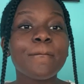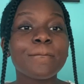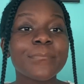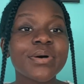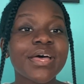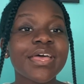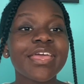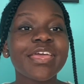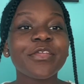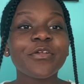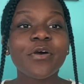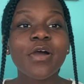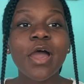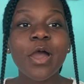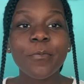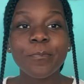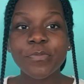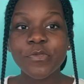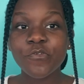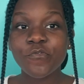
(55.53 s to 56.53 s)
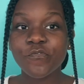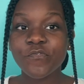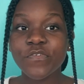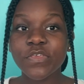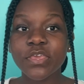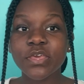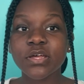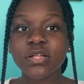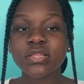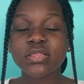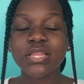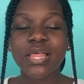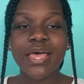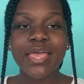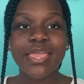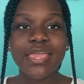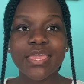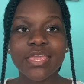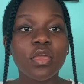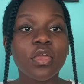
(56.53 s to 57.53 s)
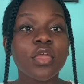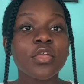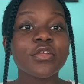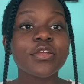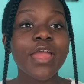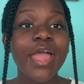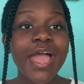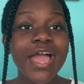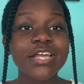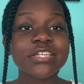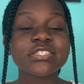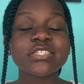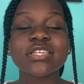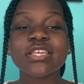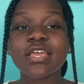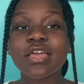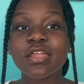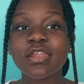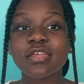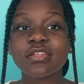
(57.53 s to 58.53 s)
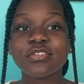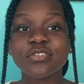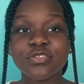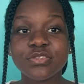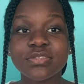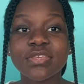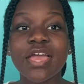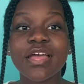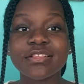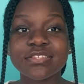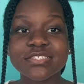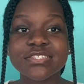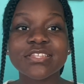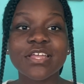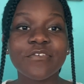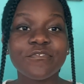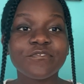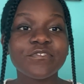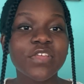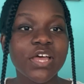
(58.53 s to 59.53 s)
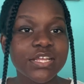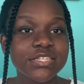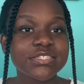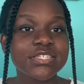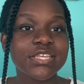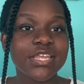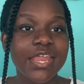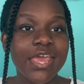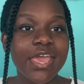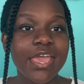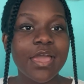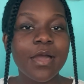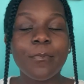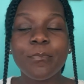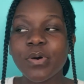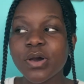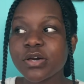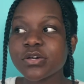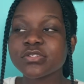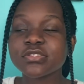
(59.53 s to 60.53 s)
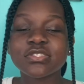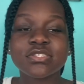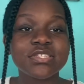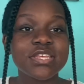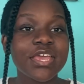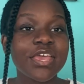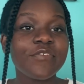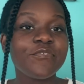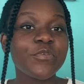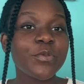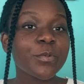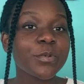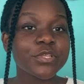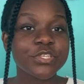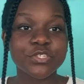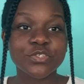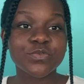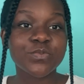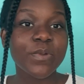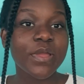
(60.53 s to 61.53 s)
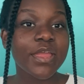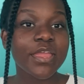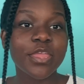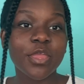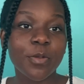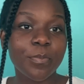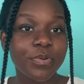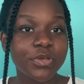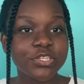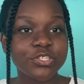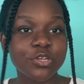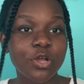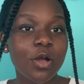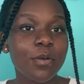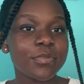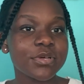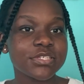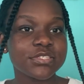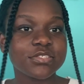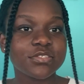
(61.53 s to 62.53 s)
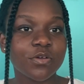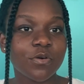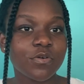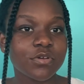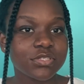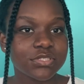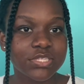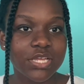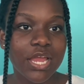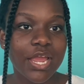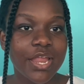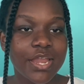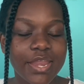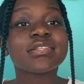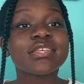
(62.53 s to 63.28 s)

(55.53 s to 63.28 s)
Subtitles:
but it'll help you feel like you're actually gonna get stuff done today, opposed to if you were just wearing your pajamas the whole entire day.